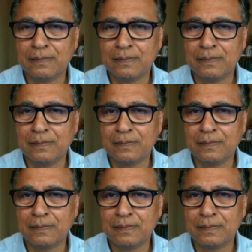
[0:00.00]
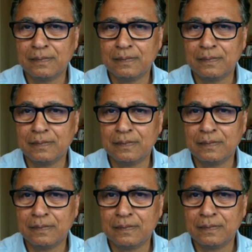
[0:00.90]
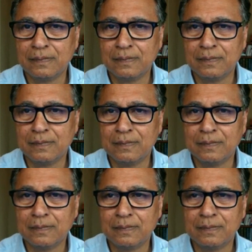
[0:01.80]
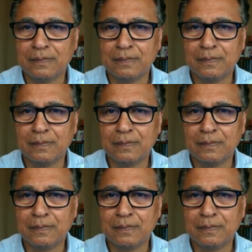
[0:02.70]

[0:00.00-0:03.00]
The person shown says nothing.